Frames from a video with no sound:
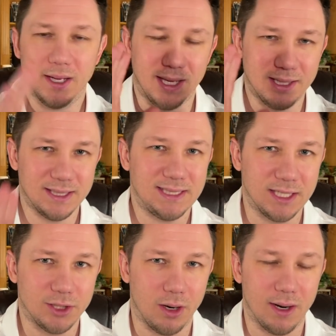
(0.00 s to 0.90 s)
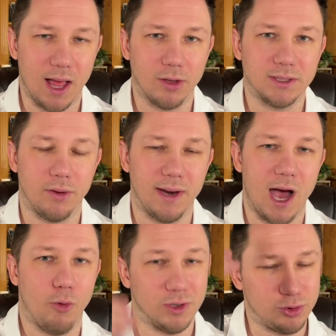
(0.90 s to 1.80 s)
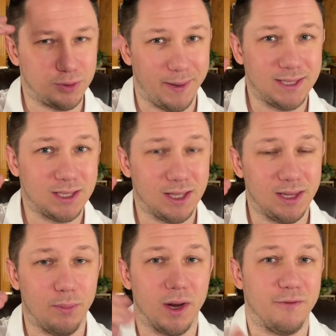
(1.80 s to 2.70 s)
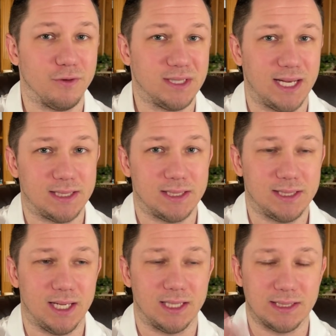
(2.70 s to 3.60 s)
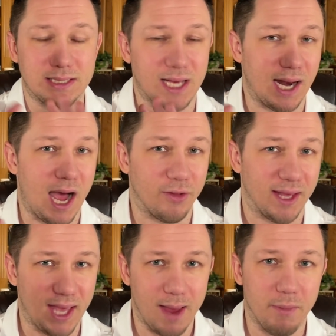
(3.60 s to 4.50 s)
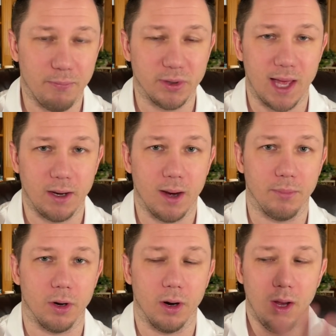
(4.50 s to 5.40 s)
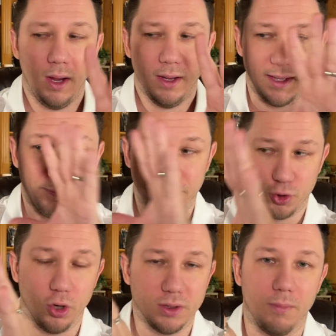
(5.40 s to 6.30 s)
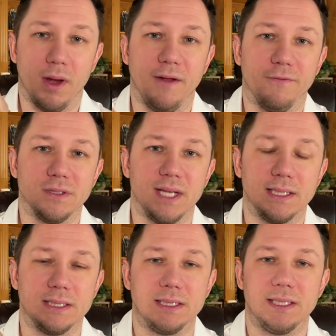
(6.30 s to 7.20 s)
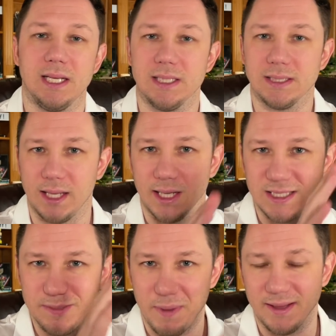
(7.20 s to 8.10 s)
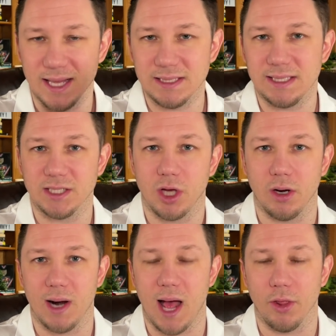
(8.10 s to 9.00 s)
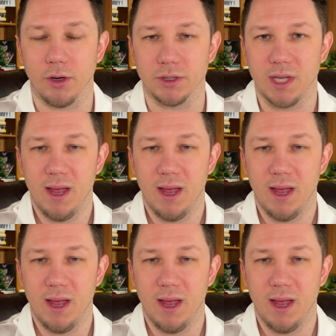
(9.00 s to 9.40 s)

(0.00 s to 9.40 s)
get the $600 out now, which was basically the money for states and cities. That's kind of how they came up with that number. They took the money for states and cities and they spent that $600